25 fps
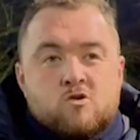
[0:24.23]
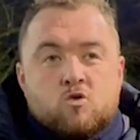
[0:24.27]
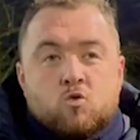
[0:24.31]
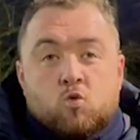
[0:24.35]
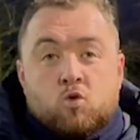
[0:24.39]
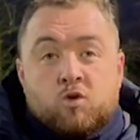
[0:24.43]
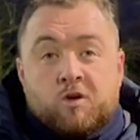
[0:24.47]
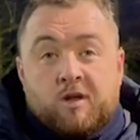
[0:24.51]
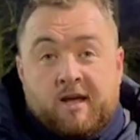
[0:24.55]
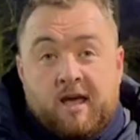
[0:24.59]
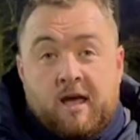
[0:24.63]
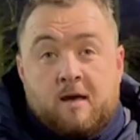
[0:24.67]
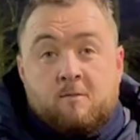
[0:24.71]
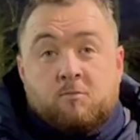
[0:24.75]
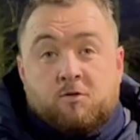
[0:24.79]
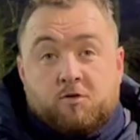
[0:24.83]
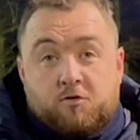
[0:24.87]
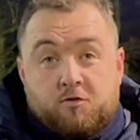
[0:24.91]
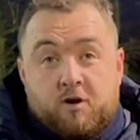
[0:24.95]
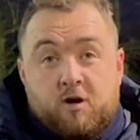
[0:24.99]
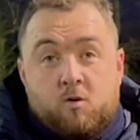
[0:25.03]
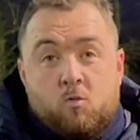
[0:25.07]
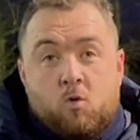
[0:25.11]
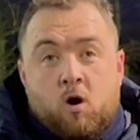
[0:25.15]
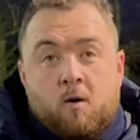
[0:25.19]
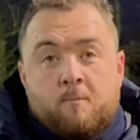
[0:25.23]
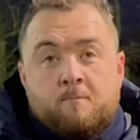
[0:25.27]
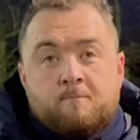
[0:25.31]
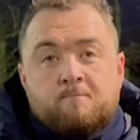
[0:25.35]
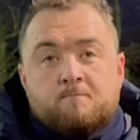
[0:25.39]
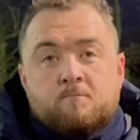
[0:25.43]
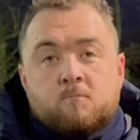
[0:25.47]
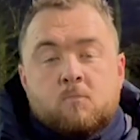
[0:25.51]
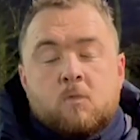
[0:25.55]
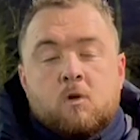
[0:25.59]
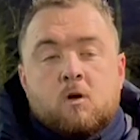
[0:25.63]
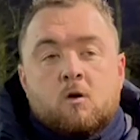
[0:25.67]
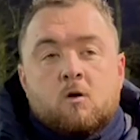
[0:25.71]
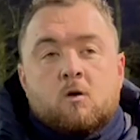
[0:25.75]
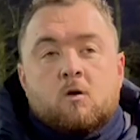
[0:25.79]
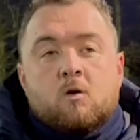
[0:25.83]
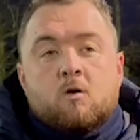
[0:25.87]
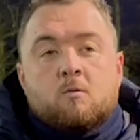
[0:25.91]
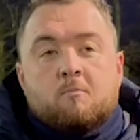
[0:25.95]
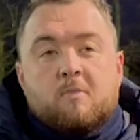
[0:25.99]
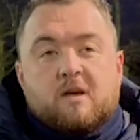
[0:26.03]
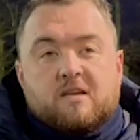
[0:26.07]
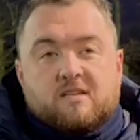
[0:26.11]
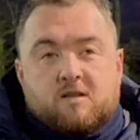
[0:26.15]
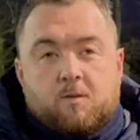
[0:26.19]
won the game
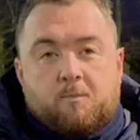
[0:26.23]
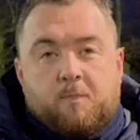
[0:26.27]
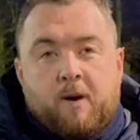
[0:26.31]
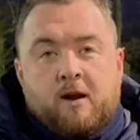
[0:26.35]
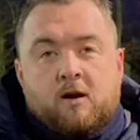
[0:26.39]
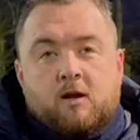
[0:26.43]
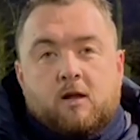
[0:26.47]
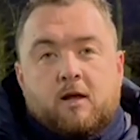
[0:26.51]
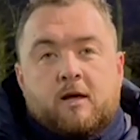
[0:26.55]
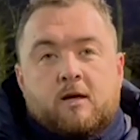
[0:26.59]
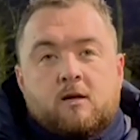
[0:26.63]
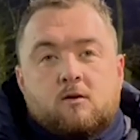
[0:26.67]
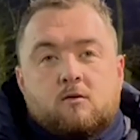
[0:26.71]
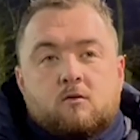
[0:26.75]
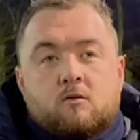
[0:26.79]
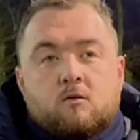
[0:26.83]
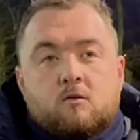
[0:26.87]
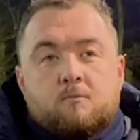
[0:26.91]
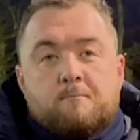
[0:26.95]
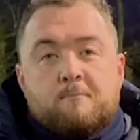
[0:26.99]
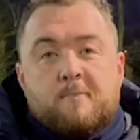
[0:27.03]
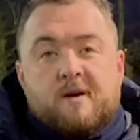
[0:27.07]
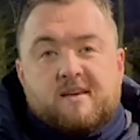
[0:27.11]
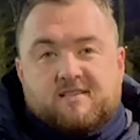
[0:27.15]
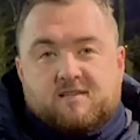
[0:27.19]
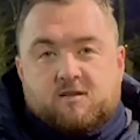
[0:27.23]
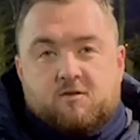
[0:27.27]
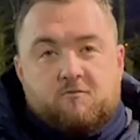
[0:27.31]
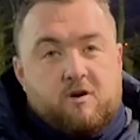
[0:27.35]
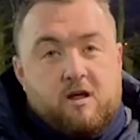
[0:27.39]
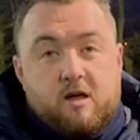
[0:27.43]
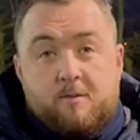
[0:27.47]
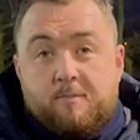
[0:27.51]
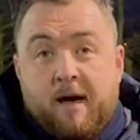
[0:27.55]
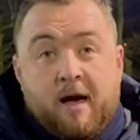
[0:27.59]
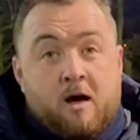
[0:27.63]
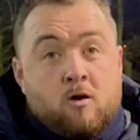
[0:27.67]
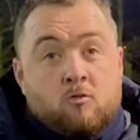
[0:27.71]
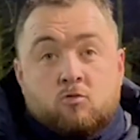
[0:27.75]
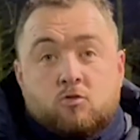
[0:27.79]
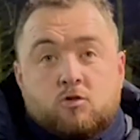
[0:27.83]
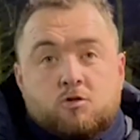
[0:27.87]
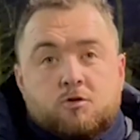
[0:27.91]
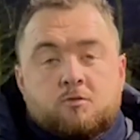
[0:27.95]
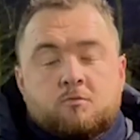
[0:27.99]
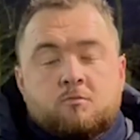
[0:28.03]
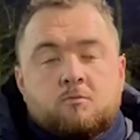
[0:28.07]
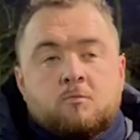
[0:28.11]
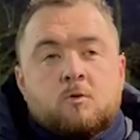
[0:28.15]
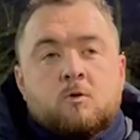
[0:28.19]
3-1, missed the penalty, missed the rebound,
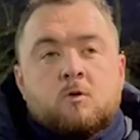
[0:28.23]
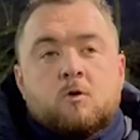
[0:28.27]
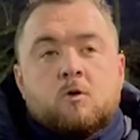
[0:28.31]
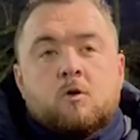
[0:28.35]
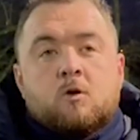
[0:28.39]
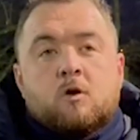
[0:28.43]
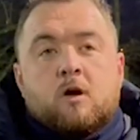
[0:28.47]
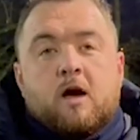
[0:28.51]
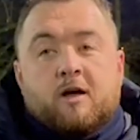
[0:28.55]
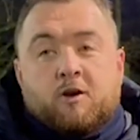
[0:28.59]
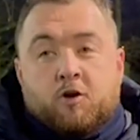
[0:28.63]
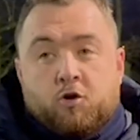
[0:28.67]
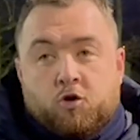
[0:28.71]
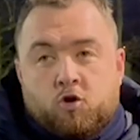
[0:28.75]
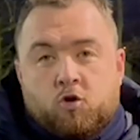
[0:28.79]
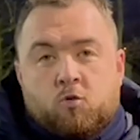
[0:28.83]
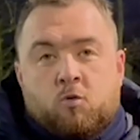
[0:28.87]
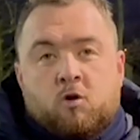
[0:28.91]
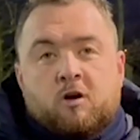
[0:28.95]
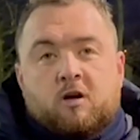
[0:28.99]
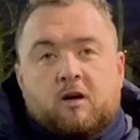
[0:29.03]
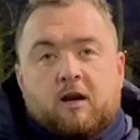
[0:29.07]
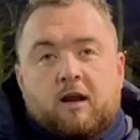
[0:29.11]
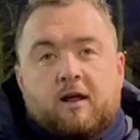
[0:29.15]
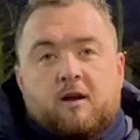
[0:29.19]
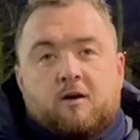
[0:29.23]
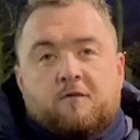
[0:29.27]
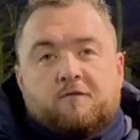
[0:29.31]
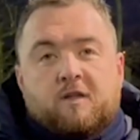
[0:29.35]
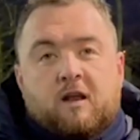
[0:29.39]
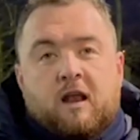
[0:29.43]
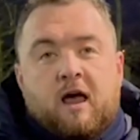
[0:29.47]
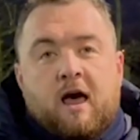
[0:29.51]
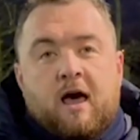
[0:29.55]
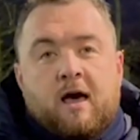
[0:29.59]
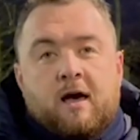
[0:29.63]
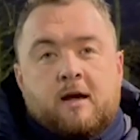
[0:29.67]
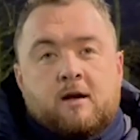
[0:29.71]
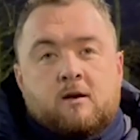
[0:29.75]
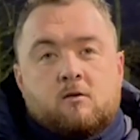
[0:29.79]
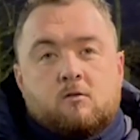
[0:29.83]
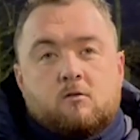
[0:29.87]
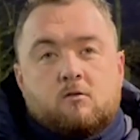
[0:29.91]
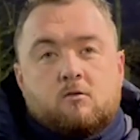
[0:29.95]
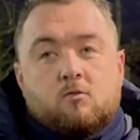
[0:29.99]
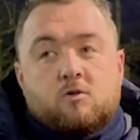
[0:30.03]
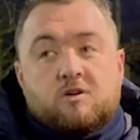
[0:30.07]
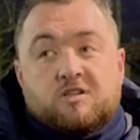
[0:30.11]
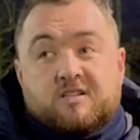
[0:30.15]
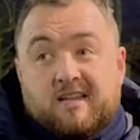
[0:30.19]
had another one cleared off the line,
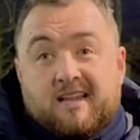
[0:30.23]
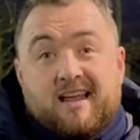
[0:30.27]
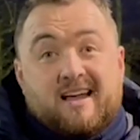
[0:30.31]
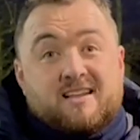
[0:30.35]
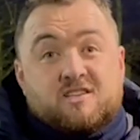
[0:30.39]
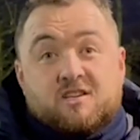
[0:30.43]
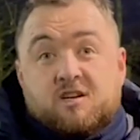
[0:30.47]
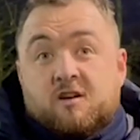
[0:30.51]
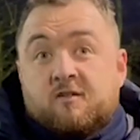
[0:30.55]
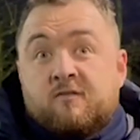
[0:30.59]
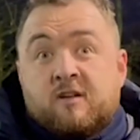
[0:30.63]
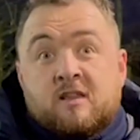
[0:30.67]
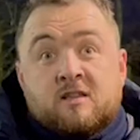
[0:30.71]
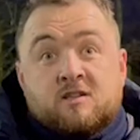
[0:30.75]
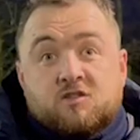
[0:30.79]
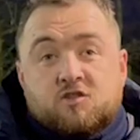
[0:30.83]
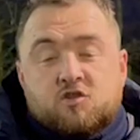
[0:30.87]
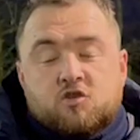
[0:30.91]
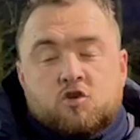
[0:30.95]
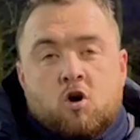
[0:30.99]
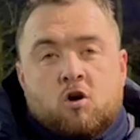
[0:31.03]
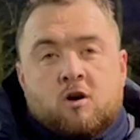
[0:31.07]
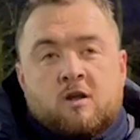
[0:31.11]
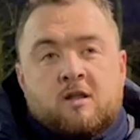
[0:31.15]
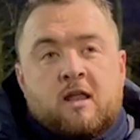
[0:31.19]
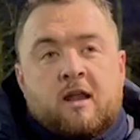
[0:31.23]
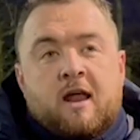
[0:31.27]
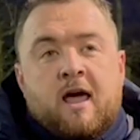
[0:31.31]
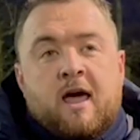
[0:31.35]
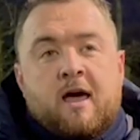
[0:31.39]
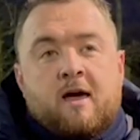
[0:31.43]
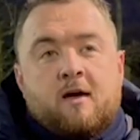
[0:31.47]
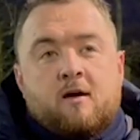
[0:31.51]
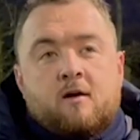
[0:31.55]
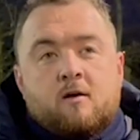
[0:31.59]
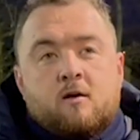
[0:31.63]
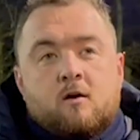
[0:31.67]
which the lads are convinced has gone in the net.